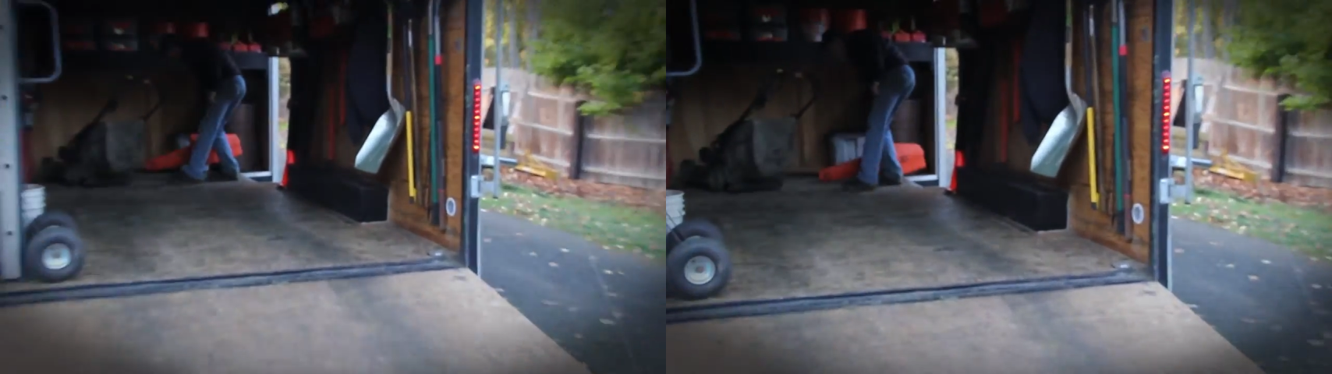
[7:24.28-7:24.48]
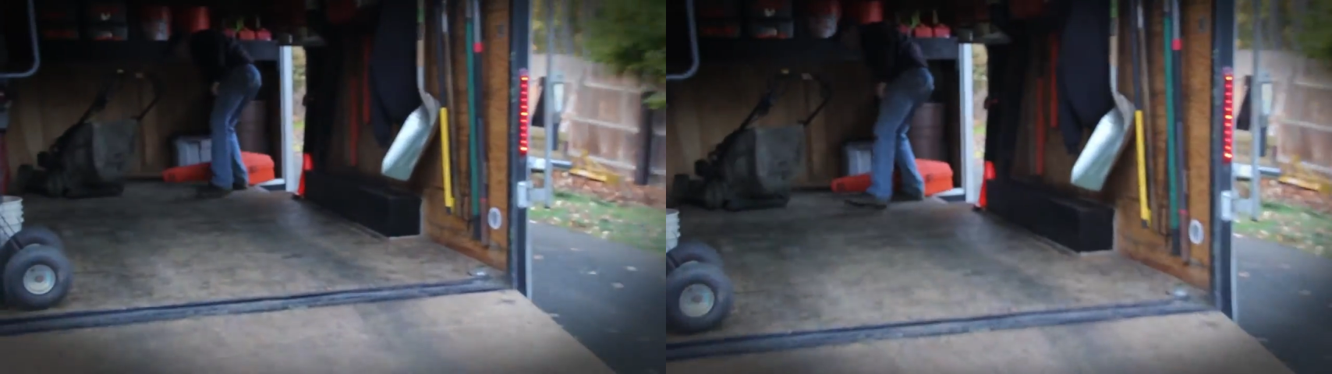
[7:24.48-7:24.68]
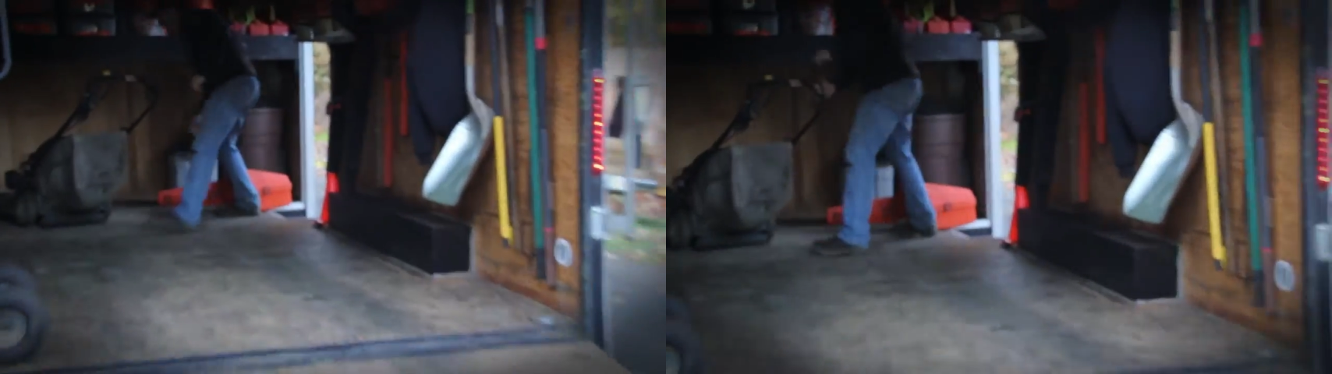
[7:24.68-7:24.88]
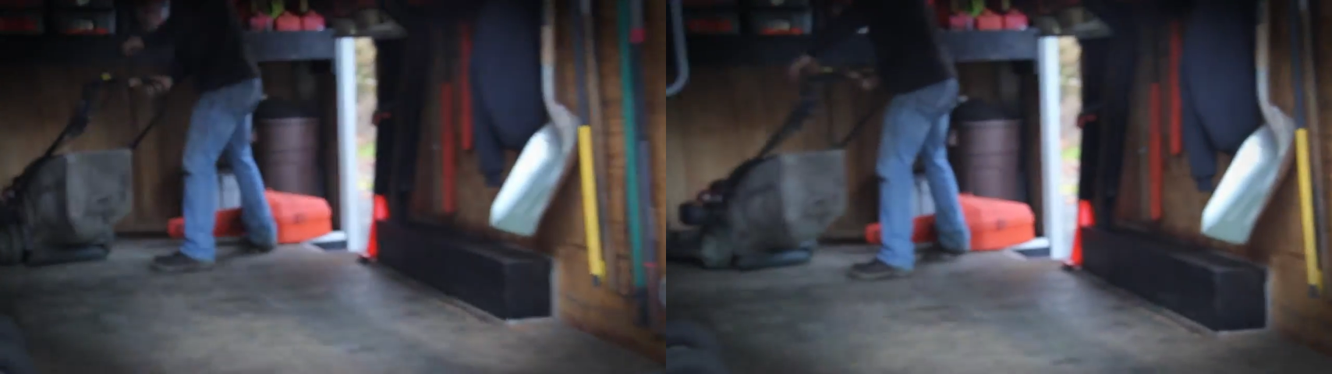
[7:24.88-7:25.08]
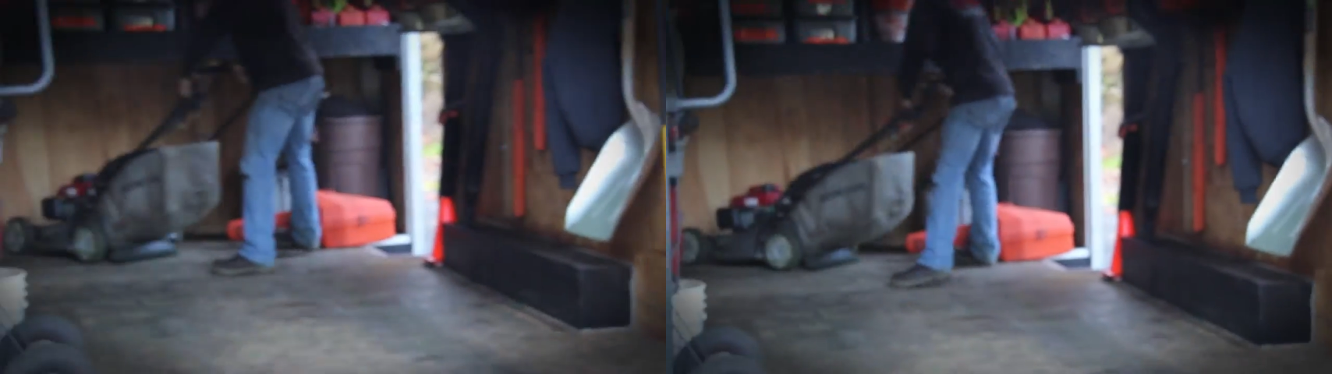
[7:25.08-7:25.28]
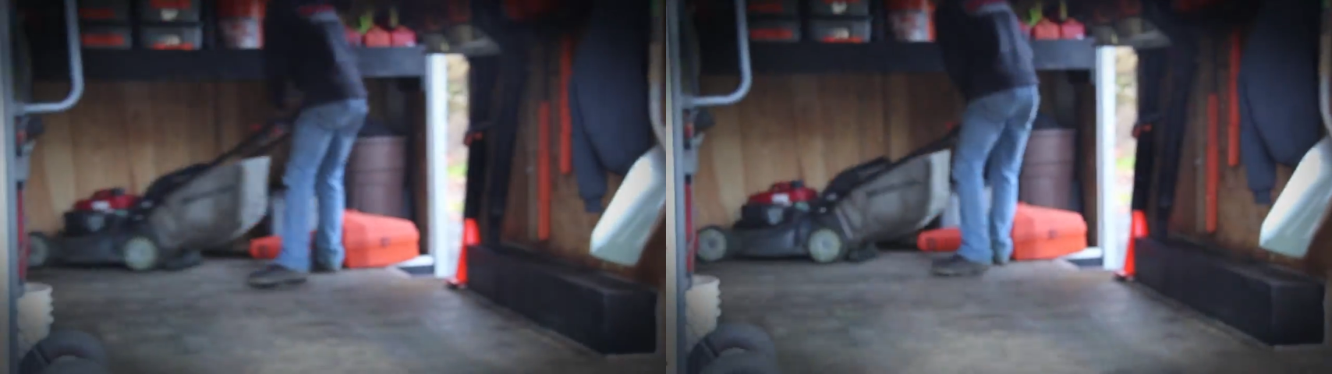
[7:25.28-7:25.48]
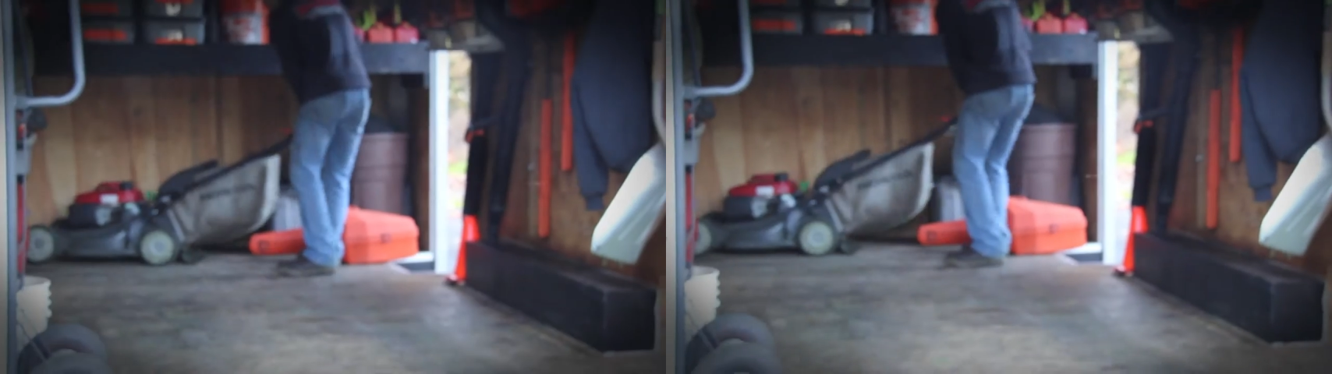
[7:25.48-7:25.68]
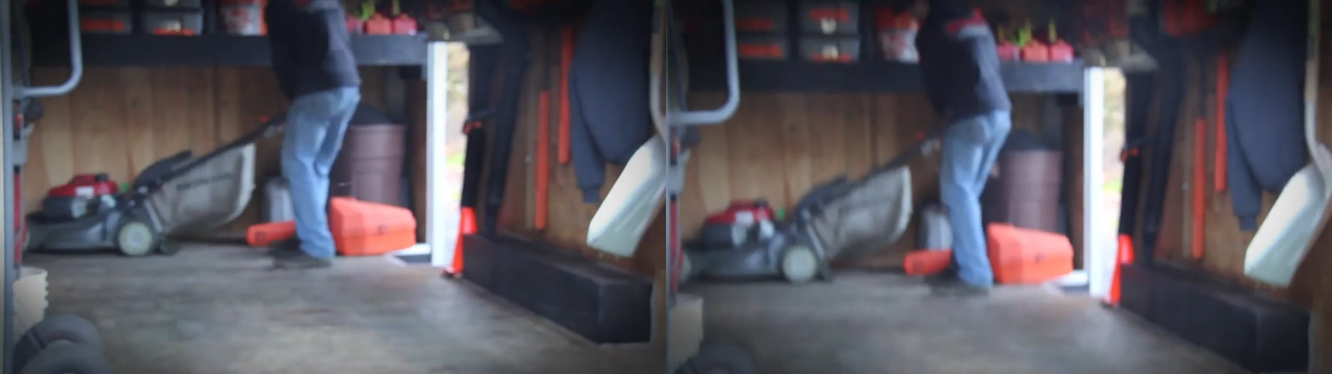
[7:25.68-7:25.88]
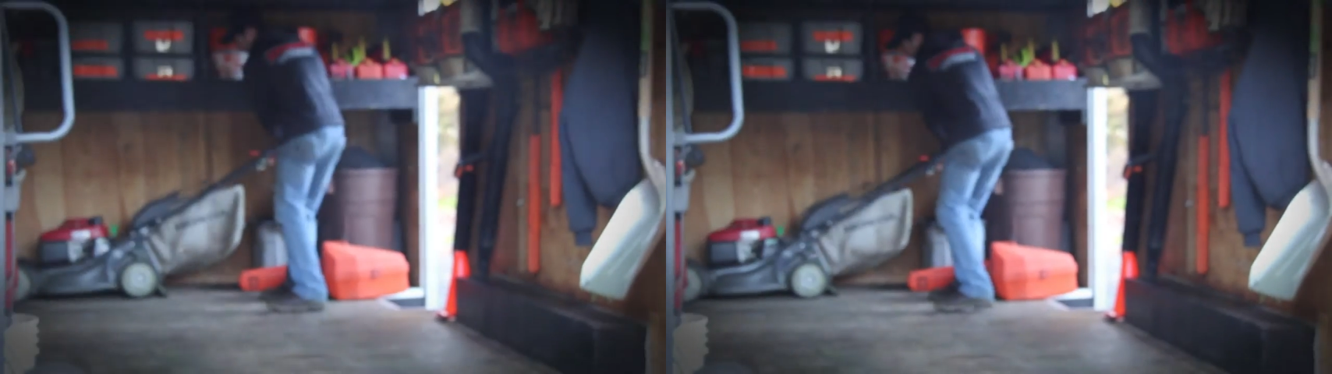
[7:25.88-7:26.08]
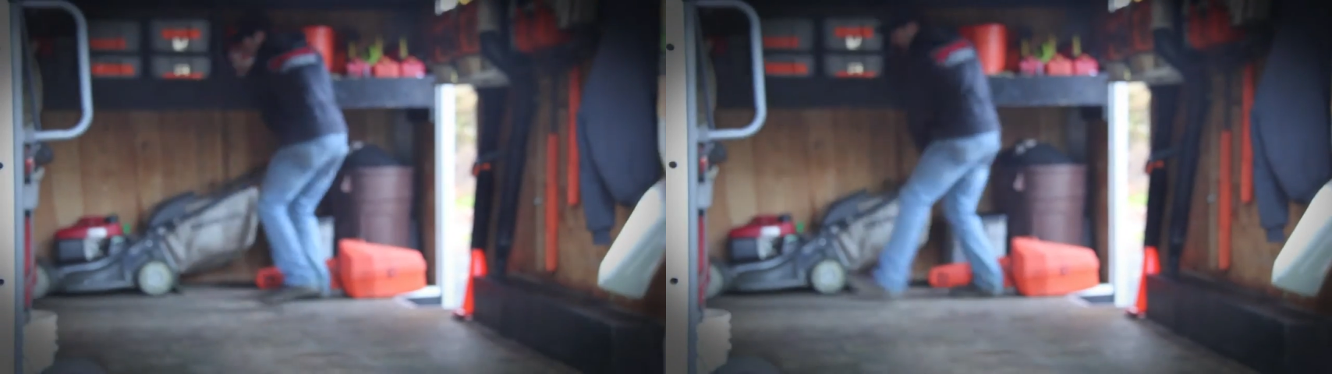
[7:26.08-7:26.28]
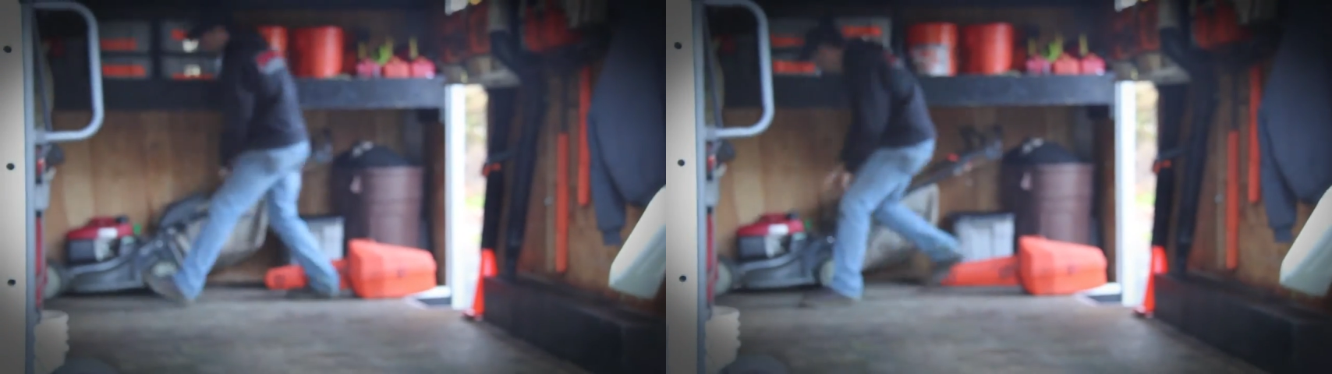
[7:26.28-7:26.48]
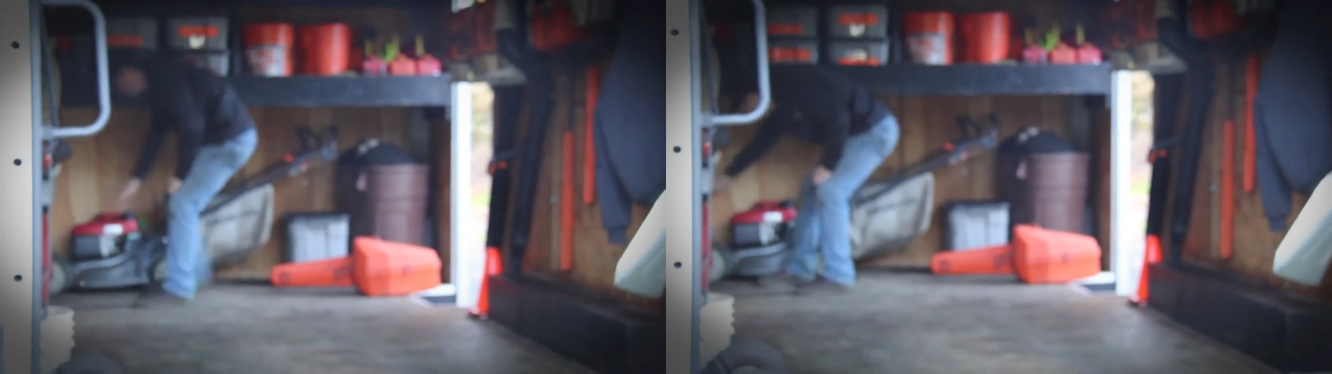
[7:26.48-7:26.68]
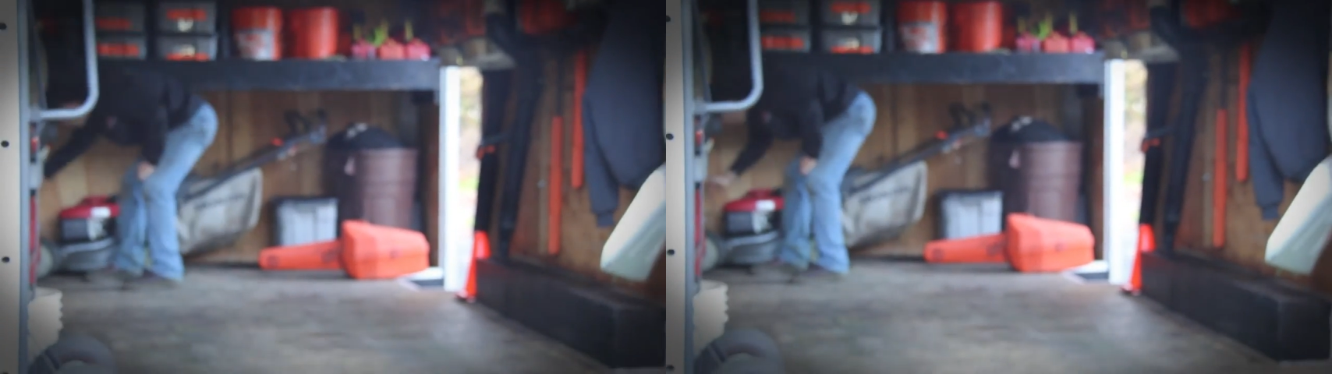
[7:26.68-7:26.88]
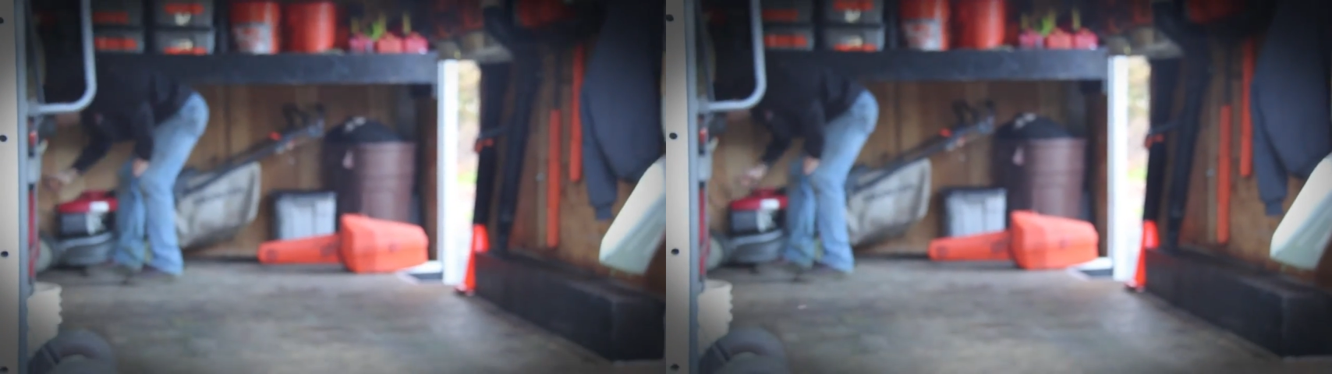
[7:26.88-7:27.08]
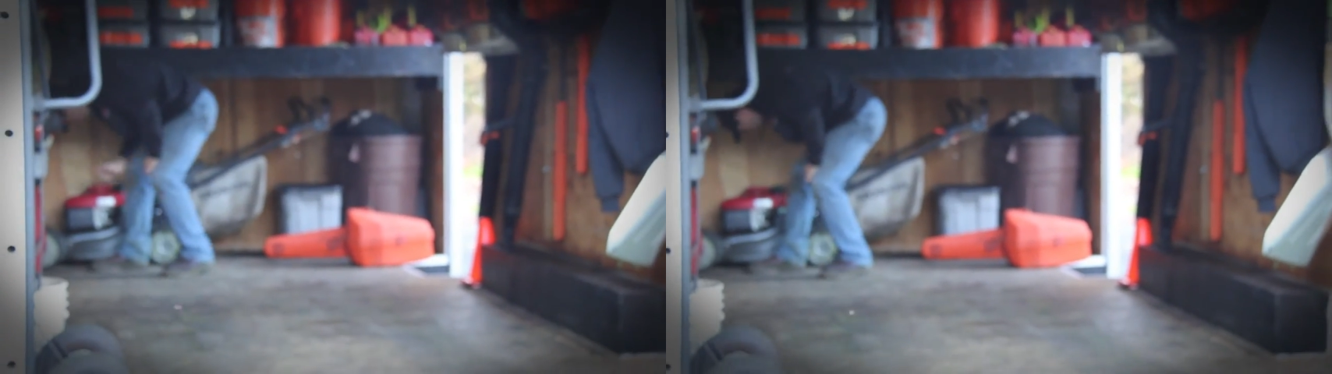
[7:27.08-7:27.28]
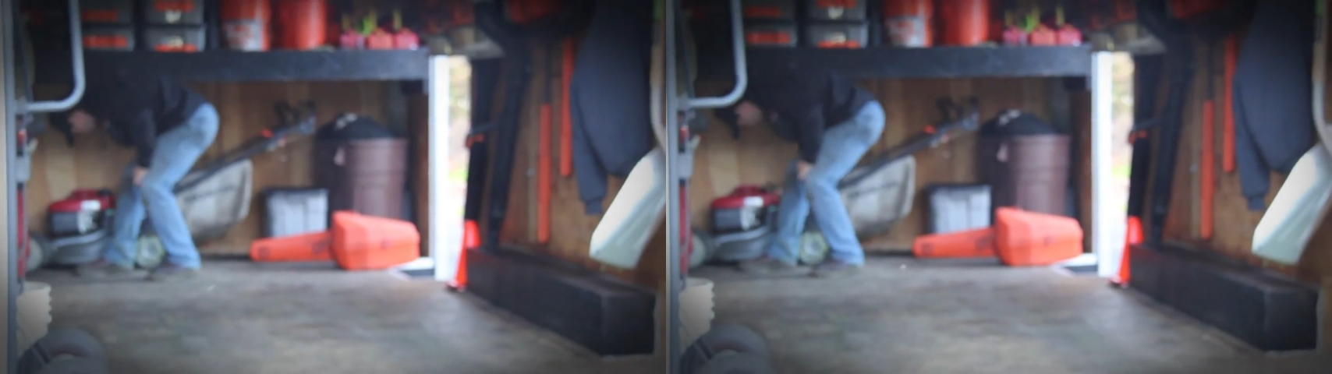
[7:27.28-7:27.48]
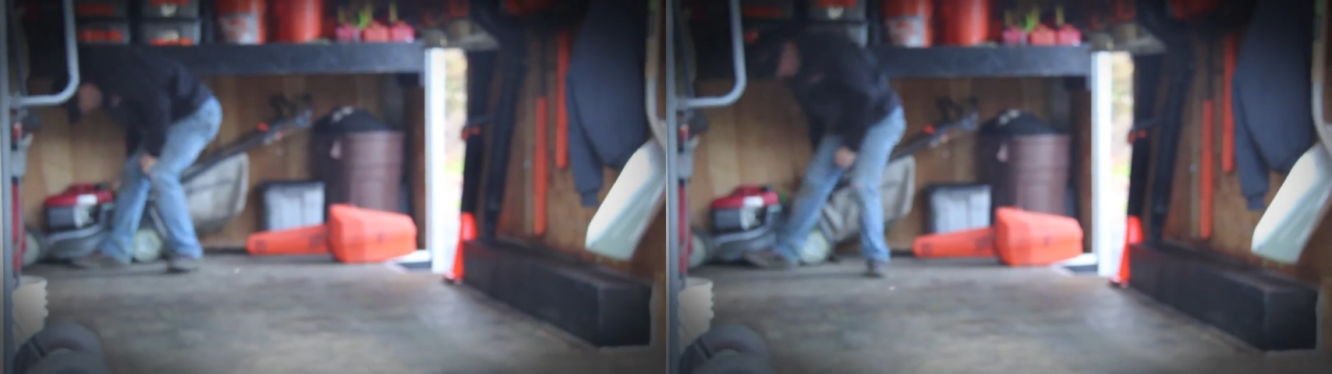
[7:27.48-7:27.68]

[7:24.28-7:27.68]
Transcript: No face is visible, so there are no lips to read.